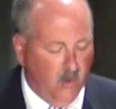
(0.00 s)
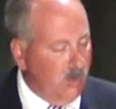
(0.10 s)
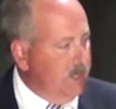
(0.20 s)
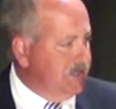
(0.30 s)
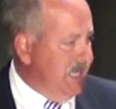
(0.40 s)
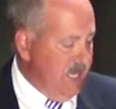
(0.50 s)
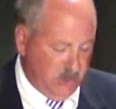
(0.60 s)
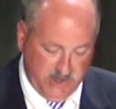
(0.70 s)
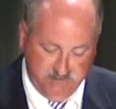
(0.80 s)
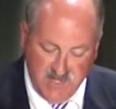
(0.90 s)
an
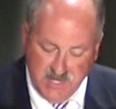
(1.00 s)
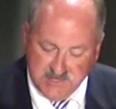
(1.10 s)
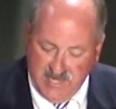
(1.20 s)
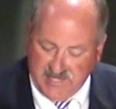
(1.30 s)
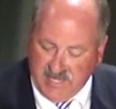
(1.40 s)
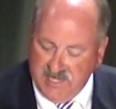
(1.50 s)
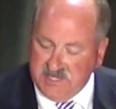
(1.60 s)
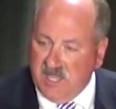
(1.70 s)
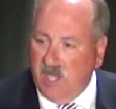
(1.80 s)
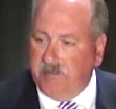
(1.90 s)
organization
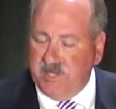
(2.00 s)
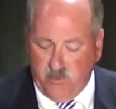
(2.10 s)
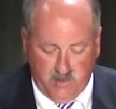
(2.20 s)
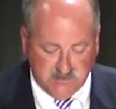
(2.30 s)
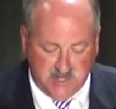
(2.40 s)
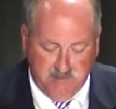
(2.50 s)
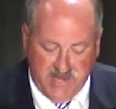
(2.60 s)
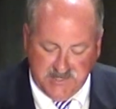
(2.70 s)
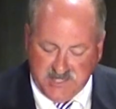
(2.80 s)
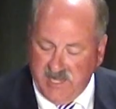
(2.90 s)
dedicated to helping Grimsley
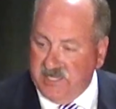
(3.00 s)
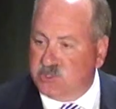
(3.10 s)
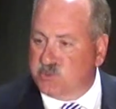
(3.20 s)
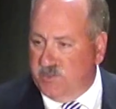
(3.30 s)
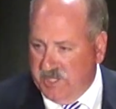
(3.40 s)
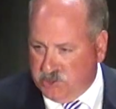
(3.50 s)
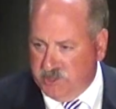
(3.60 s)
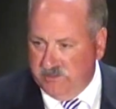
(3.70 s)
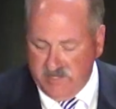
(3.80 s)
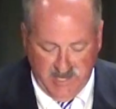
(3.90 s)
maintain its
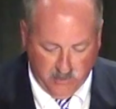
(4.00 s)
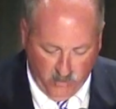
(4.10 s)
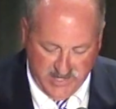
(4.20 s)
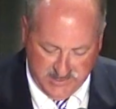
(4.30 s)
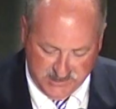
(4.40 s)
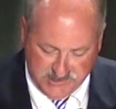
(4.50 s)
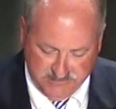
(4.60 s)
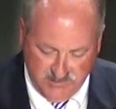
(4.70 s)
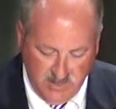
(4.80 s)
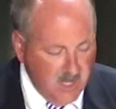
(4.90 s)
tradition and
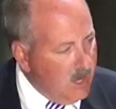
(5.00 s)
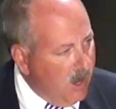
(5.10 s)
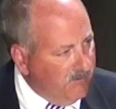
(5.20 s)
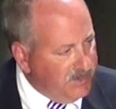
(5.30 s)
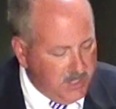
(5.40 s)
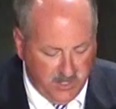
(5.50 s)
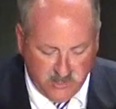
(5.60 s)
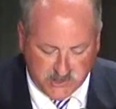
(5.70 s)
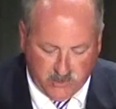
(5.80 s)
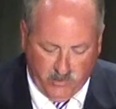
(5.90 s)
greatness. Over the
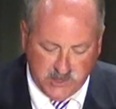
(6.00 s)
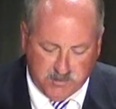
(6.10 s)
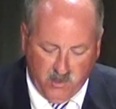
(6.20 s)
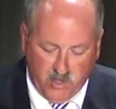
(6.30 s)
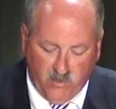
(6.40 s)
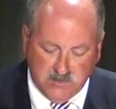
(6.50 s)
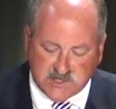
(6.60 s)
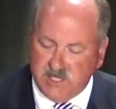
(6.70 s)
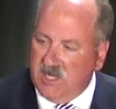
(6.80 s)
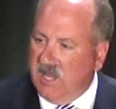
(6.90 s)
years, the Greensboro
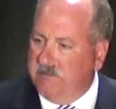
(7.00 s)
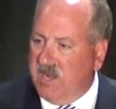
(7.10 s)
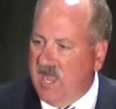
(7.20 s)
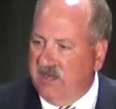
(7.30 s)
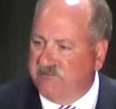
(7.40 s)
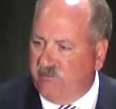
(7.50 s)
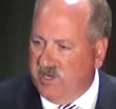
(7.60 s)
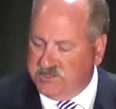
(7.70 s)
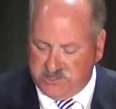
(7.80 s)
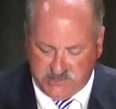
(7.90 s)
Grimsley Alumni and
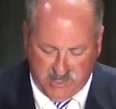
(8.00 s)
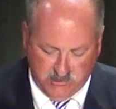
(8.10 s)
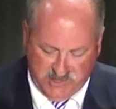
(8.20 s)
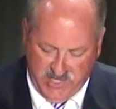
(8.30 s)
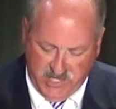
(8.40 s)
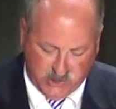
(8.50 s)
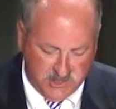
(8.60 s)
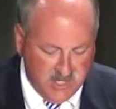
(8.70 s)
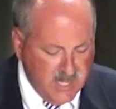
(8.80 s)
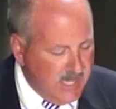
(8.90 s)
Friends
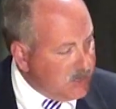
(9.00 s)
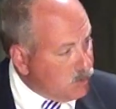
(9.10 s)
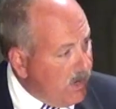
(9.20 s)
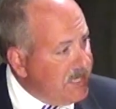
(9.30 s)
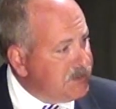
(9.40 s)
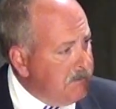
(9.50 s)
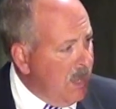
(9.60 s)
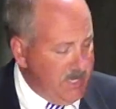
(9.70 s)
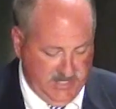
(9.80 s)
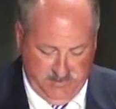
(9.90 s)
Association has raised
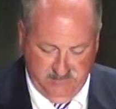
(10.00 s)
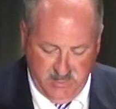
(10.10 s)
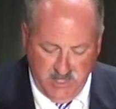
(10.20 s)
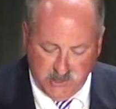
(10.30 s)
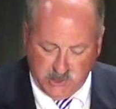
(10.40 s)
money to